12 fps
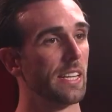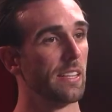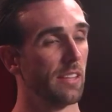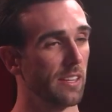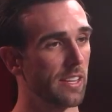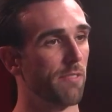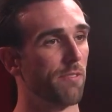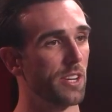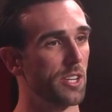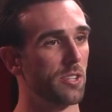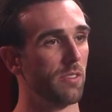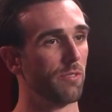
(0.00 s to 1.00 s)
the
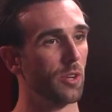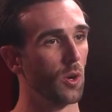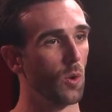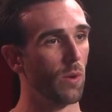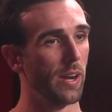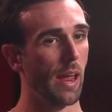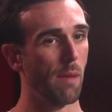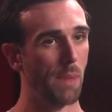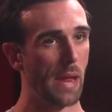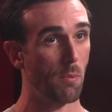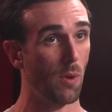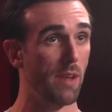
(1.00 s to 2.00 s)
definition of cool, and
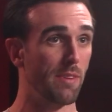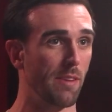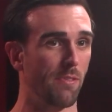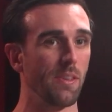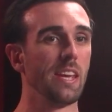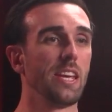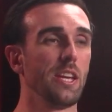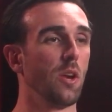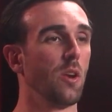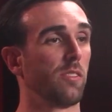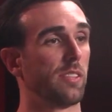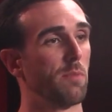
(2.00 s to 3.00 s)
people, even if you're
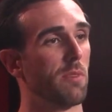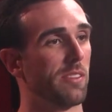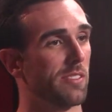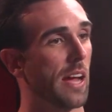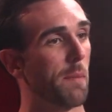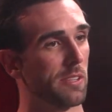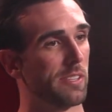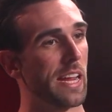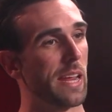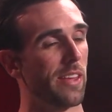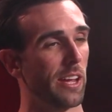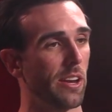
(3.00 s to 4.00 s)
not someone's cup of
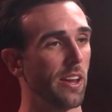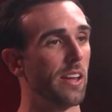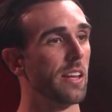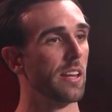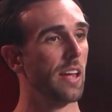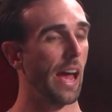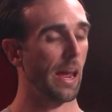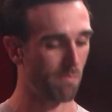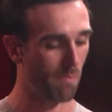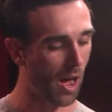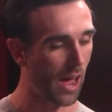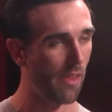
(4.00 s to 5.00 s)
tea, they're going to
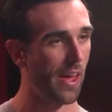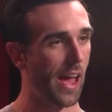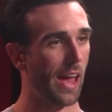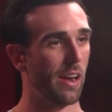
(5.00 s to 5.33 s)
admire that and